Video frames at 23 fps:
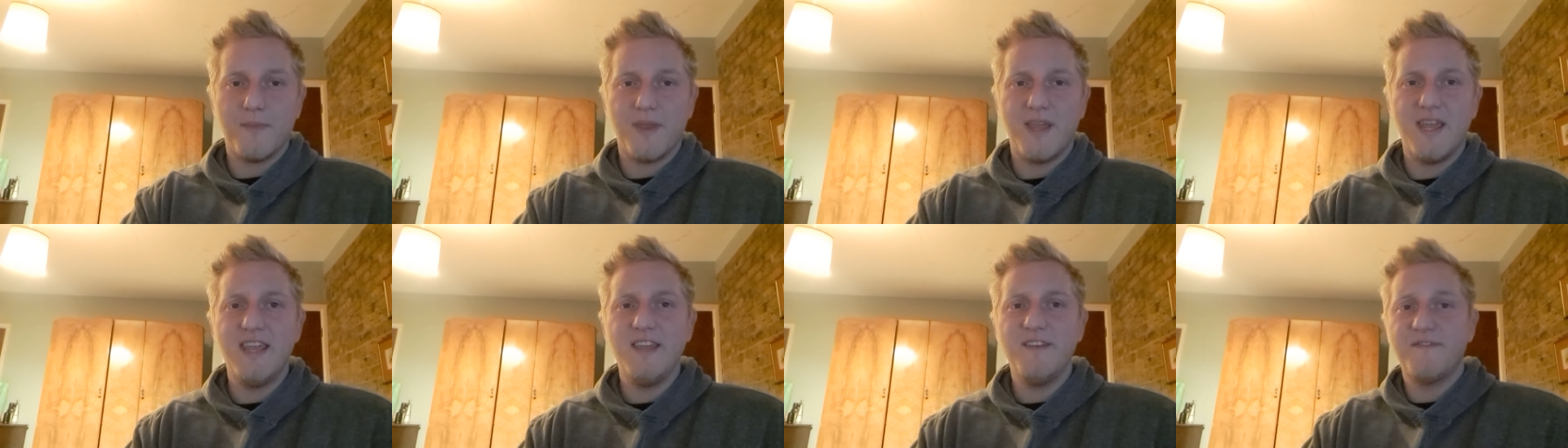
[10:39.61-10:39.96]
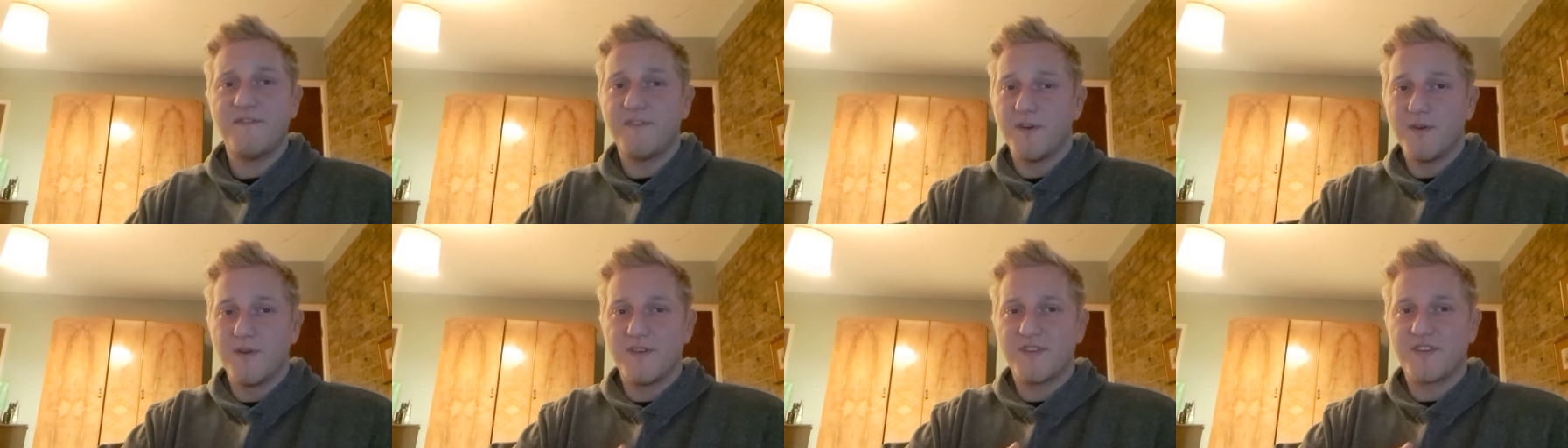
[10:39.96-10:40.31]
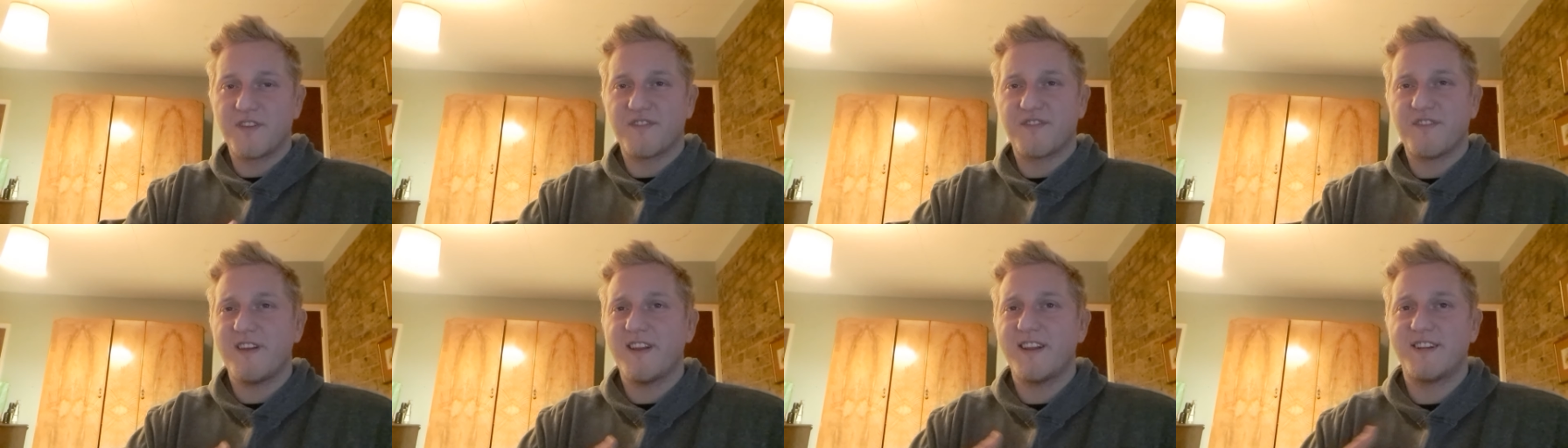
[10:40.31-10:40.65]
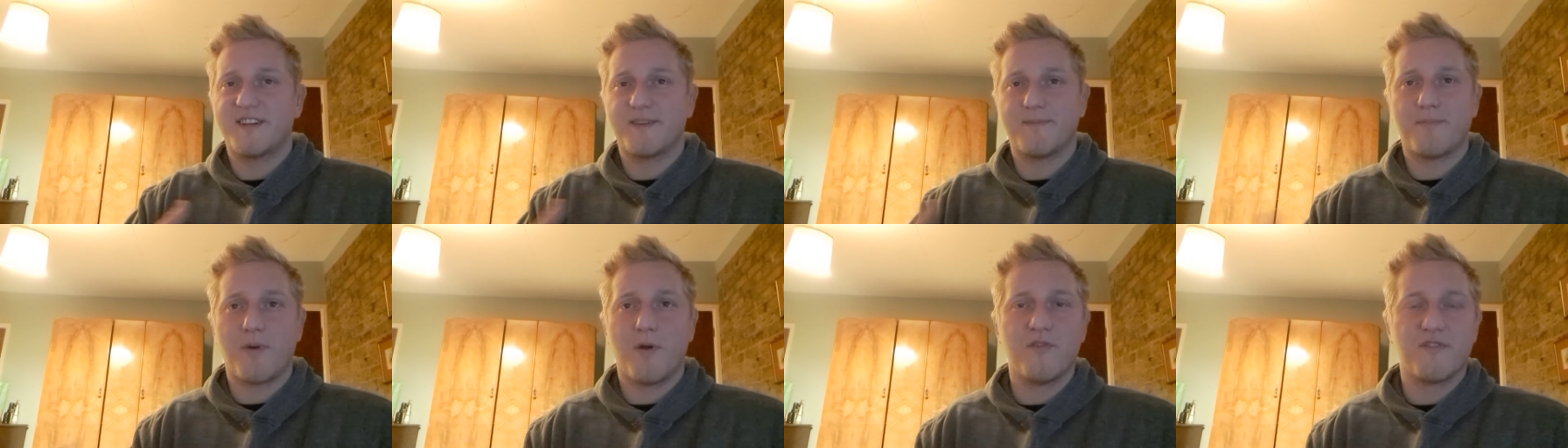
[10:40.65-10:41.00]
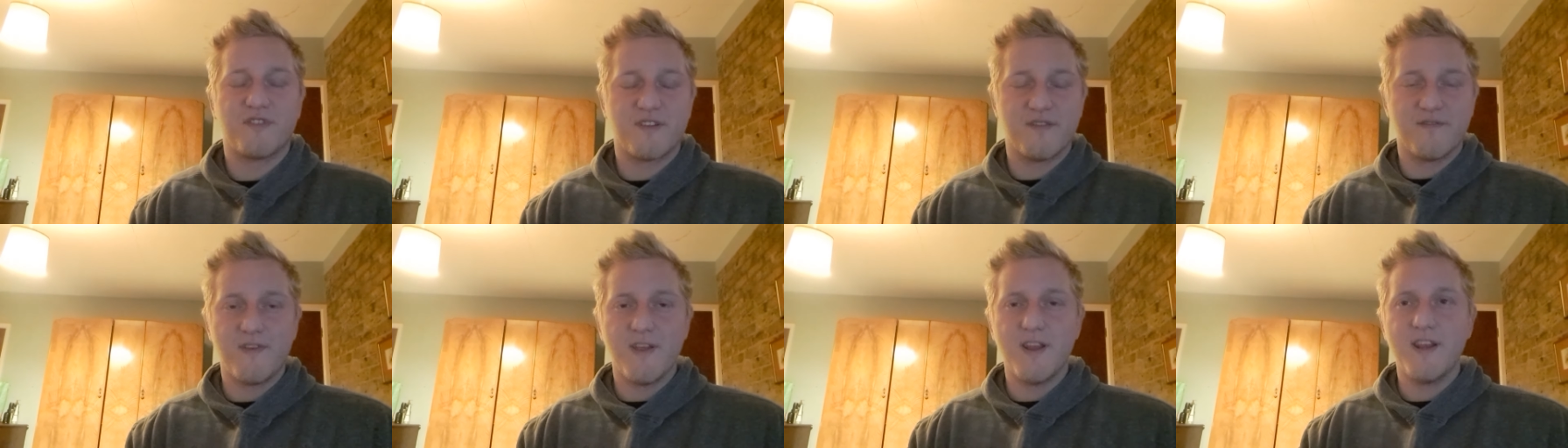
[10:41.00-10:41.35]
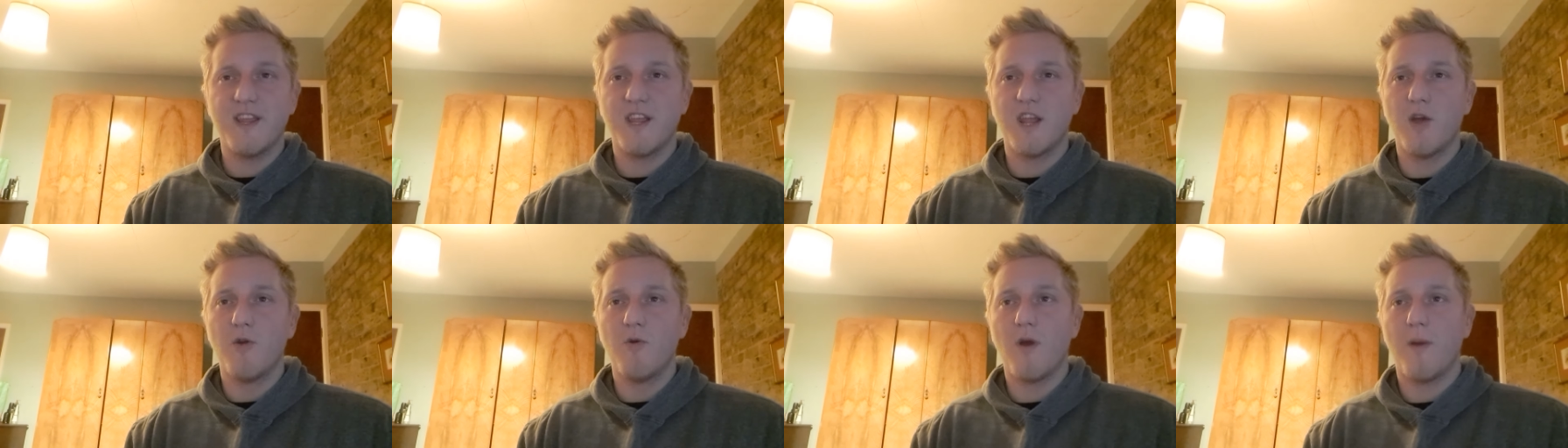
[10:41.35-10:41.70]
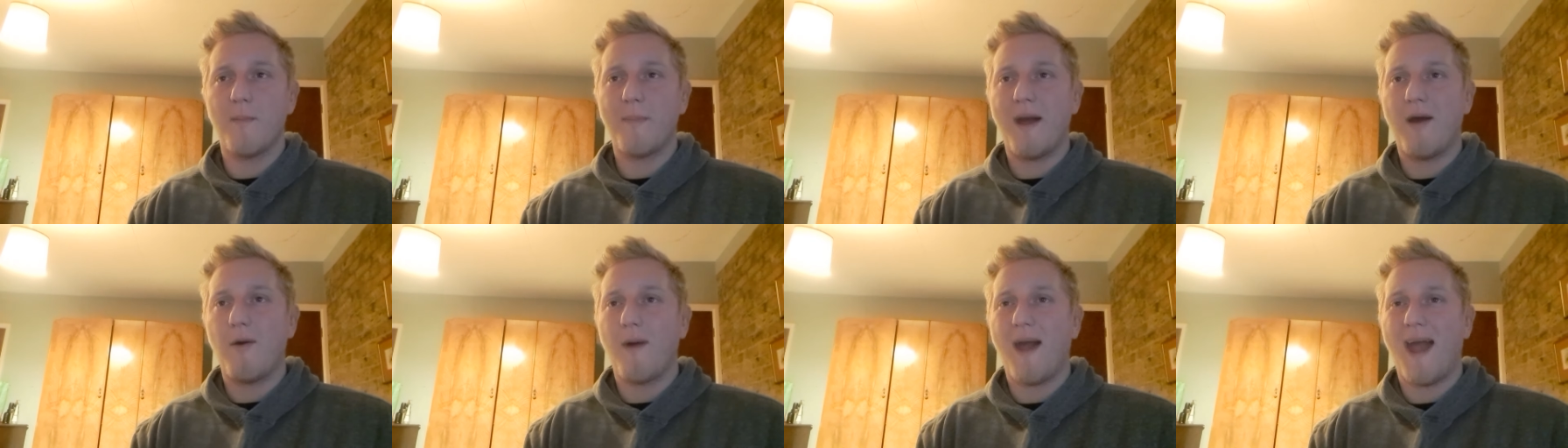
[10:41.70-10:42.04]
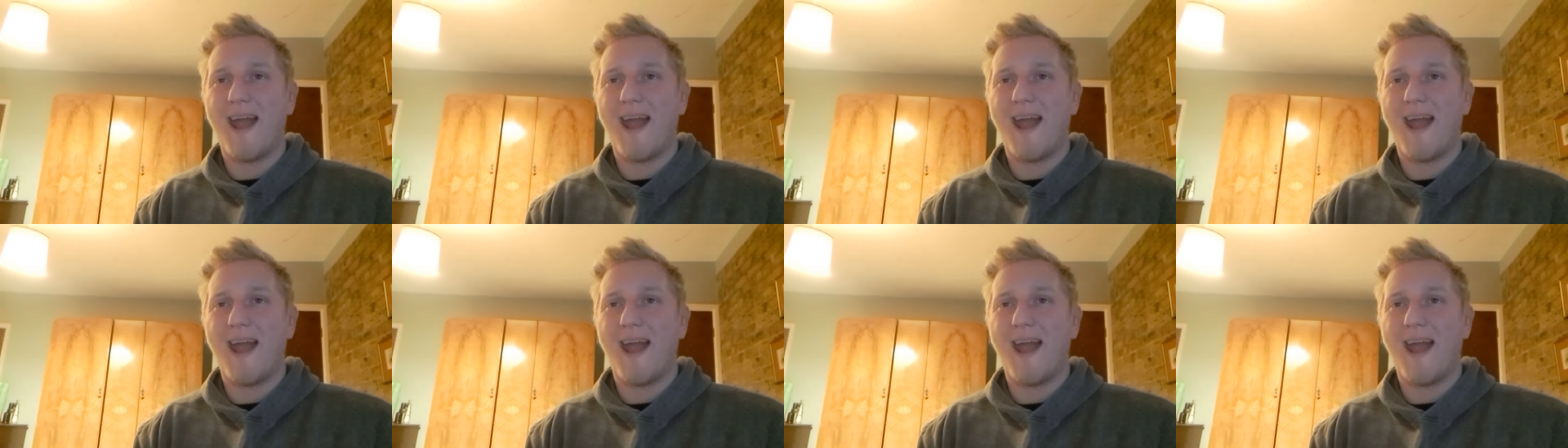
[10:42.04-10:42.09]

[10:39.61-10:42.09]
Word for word: Ethan decided to post a video about